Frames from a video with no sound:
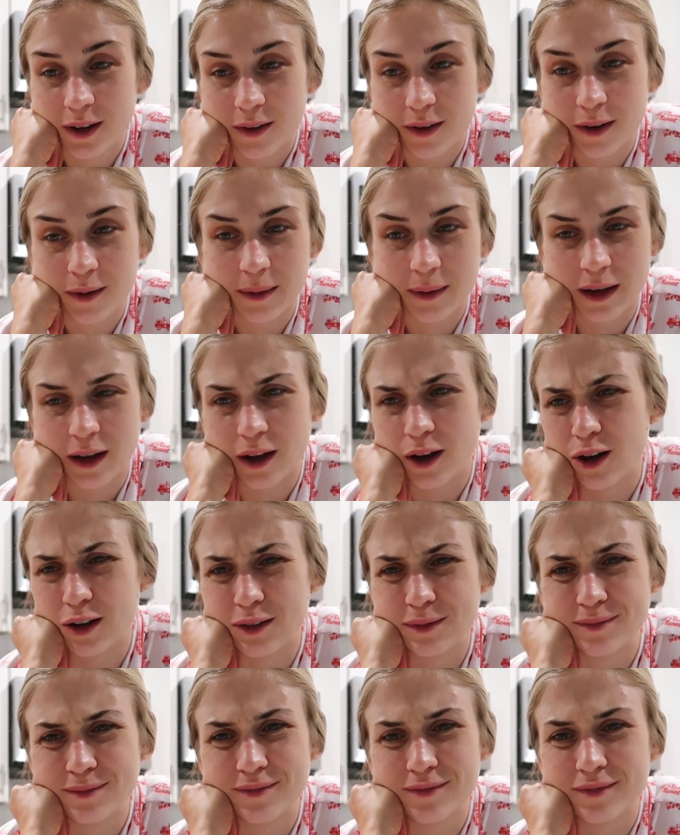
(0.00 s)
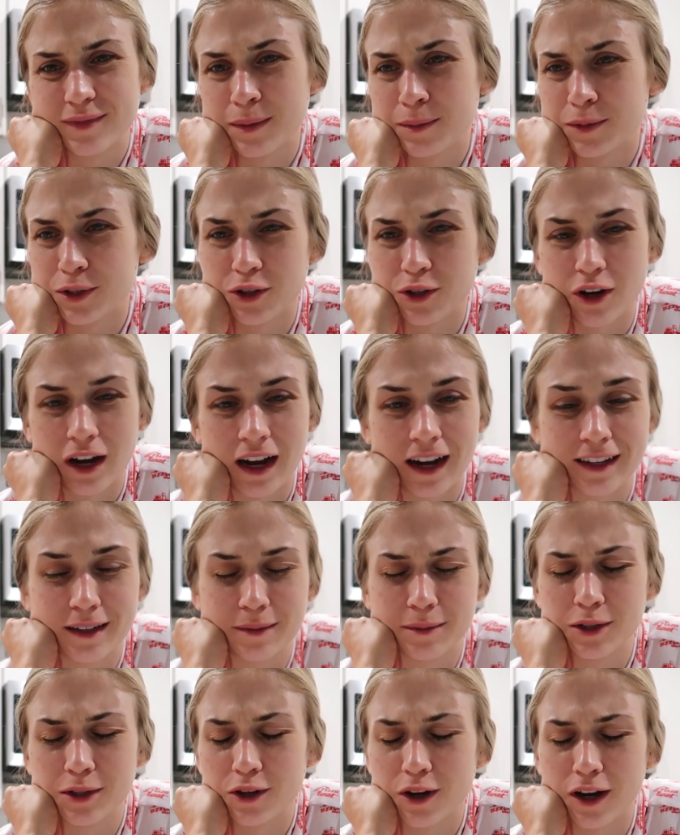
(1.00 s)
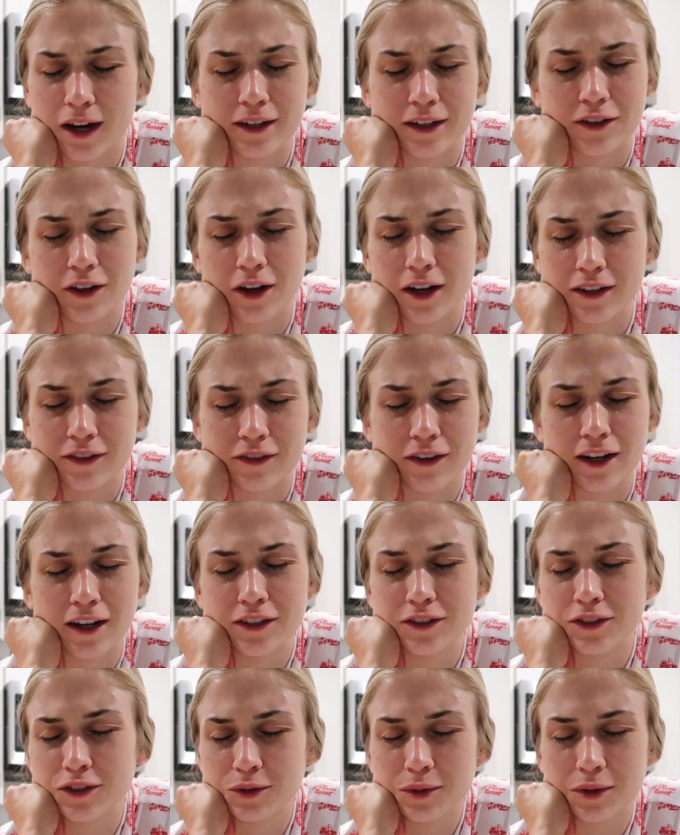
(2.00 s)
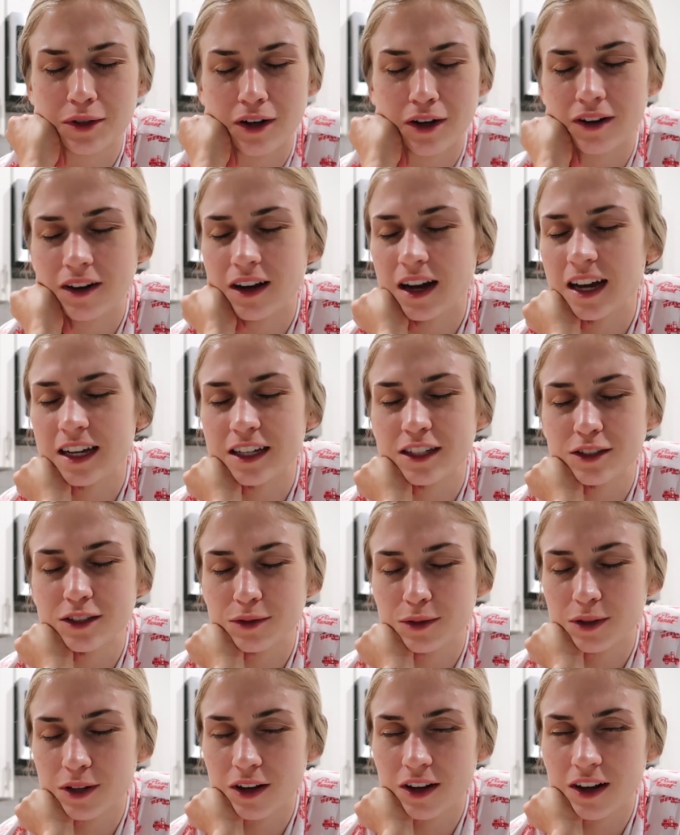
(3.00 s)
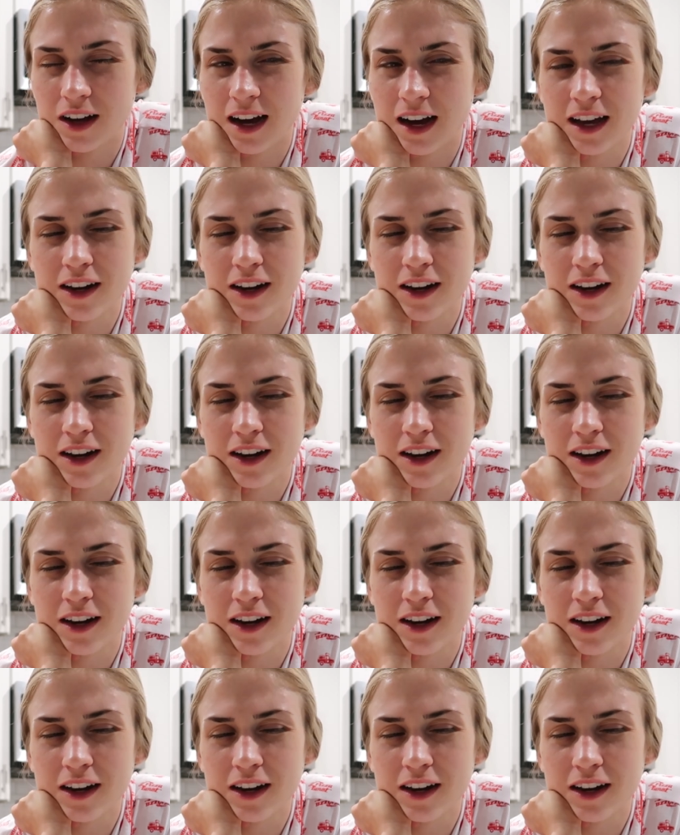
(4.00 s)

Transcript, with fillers: and I'm like oh I'm gonna grind, I'm gonna grind, grind, grind, do it all. I can do it all.